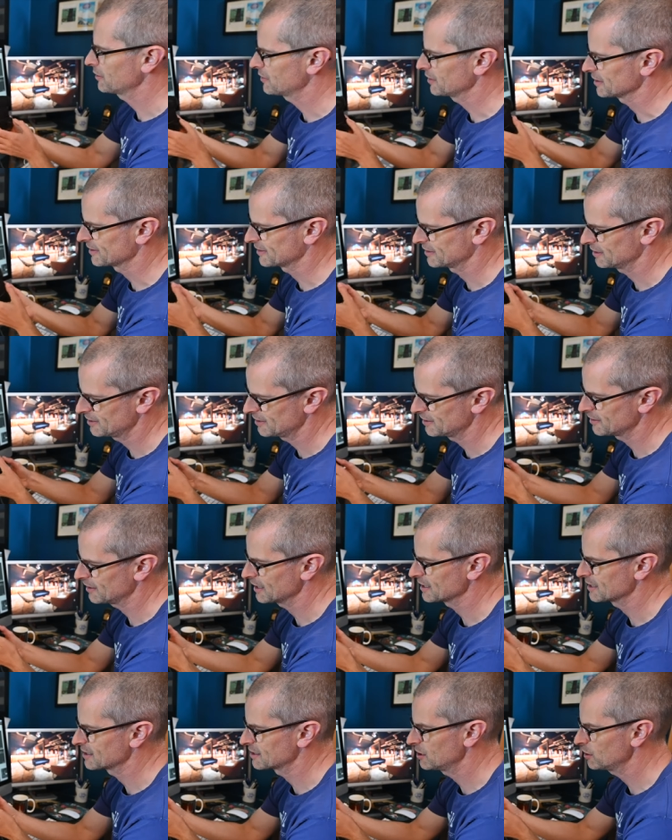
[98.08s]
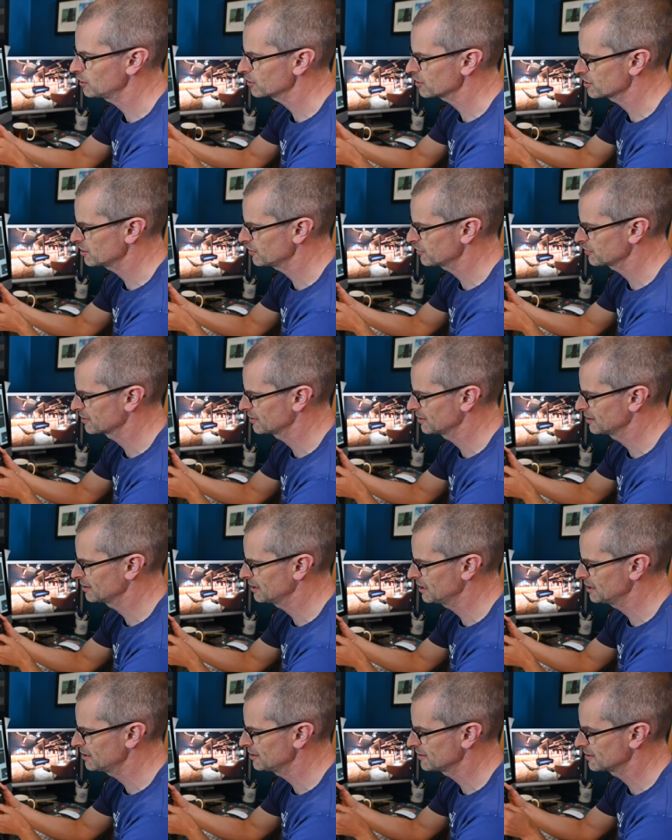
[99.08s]
this. This is a tilt shift
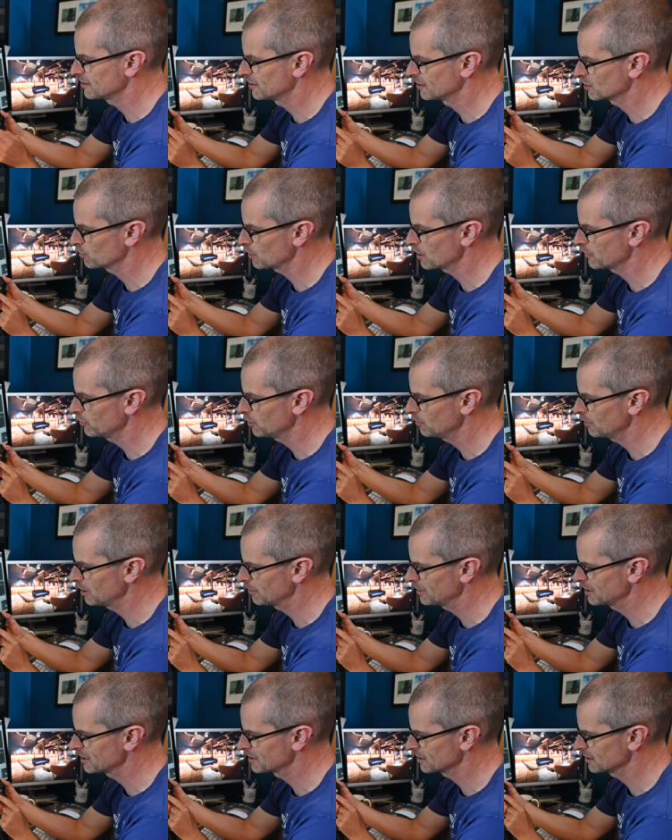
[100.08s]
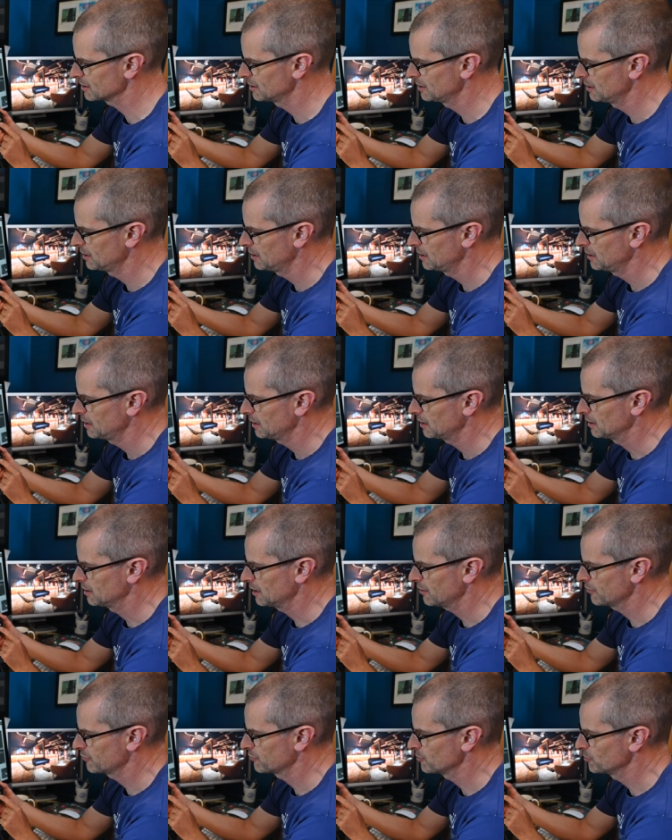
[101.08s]
lens. This is a 24mm uh,
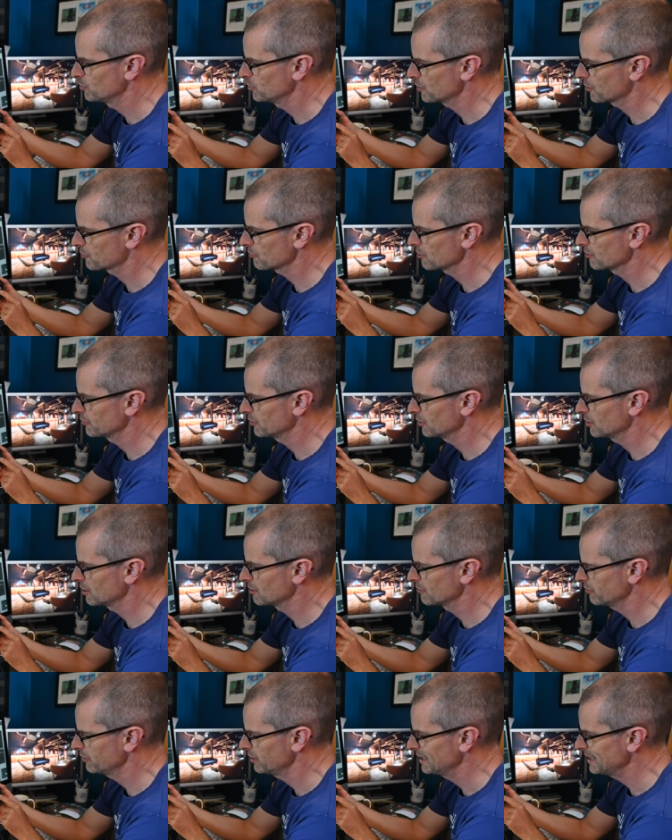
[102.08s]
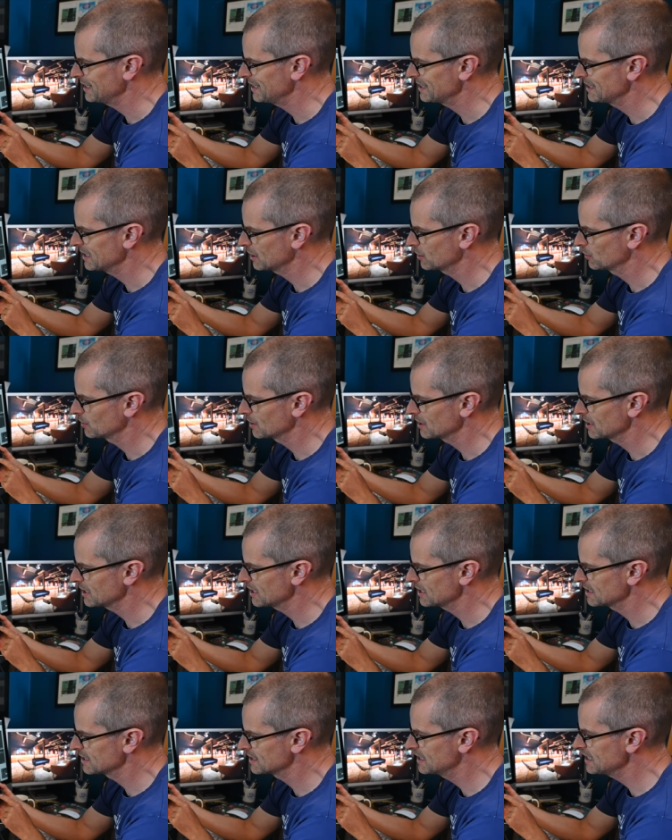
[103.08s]
f1.35 Nikon
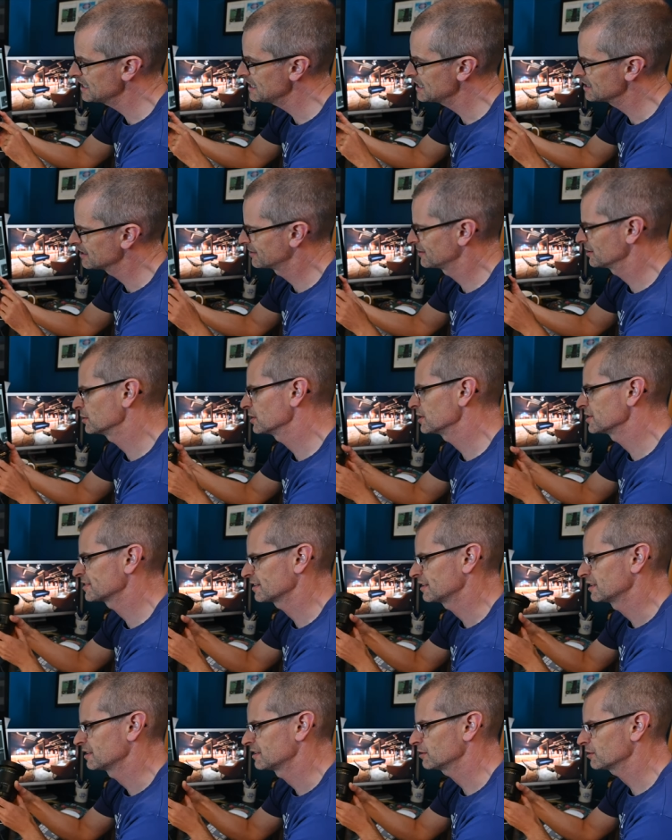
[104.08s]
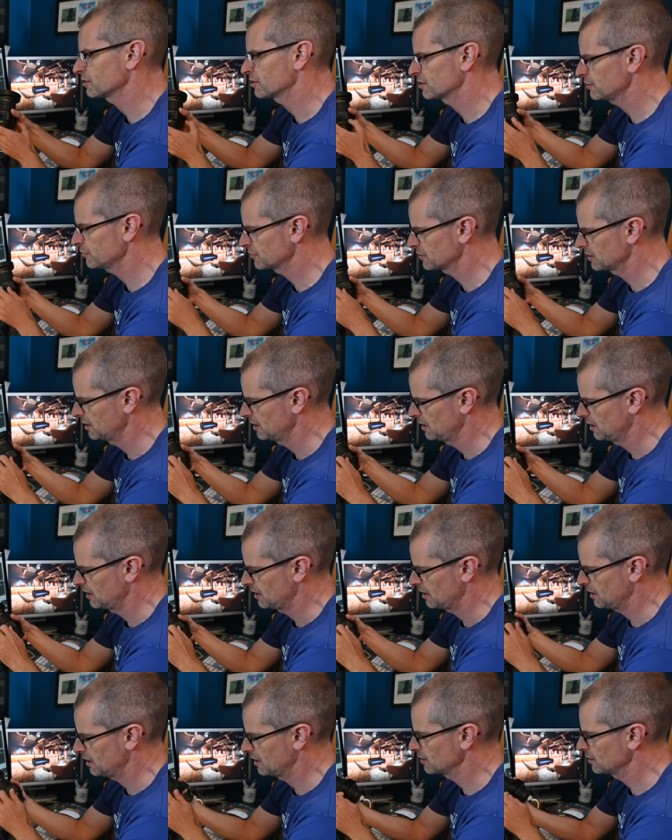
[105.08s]
D series tilt shift.
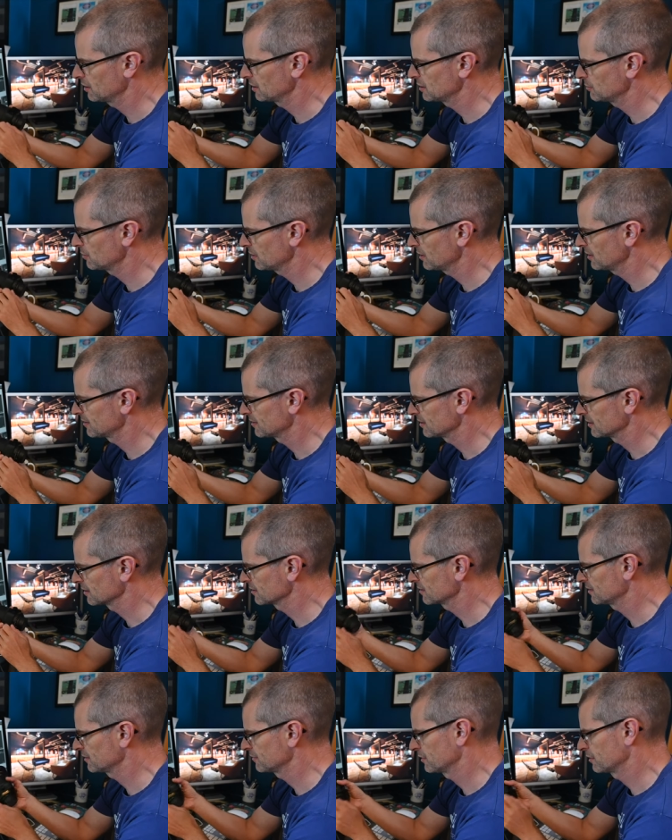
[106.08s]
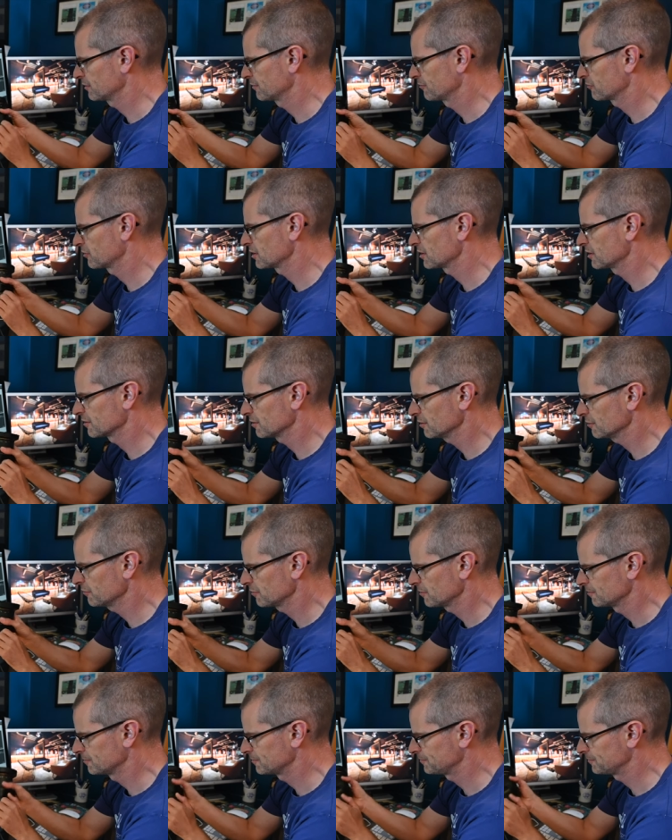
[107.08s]
And the idea with these things, if I free this off,